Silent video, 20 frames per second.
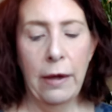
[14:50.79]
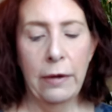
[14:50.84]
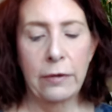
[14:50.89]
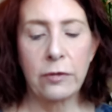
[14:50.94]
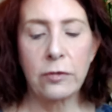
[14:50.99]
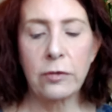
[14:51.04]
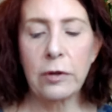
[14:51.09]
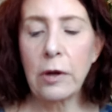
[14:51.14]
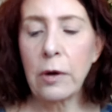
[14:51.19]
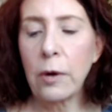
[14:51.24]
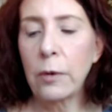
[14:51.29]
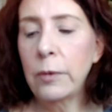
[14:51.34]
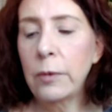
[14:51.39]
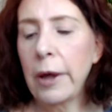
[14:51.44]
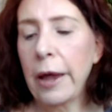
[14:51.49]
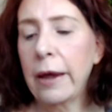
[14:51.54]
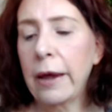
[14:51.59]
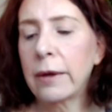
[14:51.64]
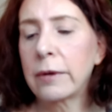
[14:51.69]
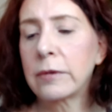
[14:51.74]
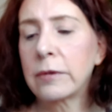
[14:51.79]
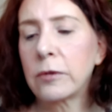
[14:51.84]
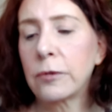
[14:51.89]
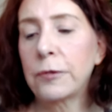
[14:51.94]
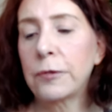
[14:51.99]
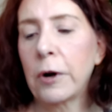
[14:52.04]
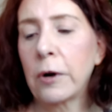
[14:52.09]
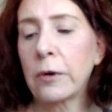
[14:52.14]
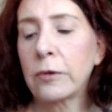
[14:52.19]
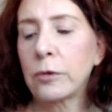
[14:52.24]
So as
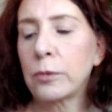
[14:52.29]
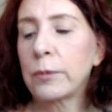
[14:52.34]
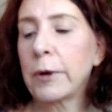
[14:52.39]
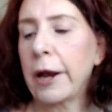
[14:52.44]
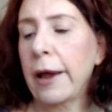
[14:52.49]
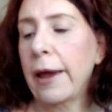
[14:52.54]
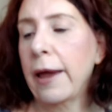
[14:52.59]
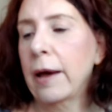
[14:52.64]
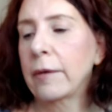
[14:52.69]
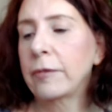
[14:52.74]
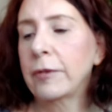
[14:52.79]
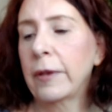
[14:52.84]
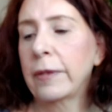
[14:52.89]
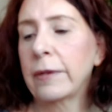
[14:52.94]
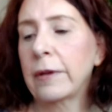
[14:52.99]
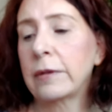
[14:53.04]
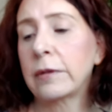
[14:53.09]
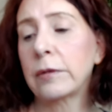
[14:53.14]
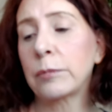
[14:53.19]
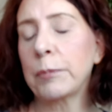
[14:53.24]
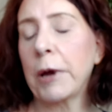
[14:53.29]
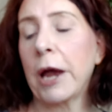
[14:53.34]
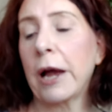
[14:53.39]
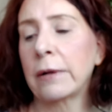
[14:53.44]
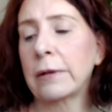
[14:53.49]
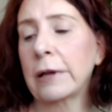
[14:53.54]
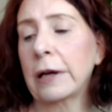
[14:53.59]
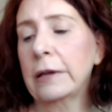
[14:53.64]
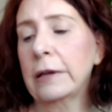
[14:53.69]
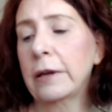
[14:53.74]
far as what I have in this
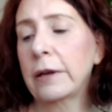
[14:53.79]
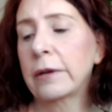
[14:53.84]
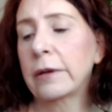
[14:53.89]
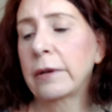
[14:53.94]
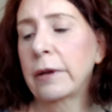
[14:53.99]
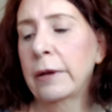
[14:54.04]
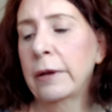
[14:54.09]
palette,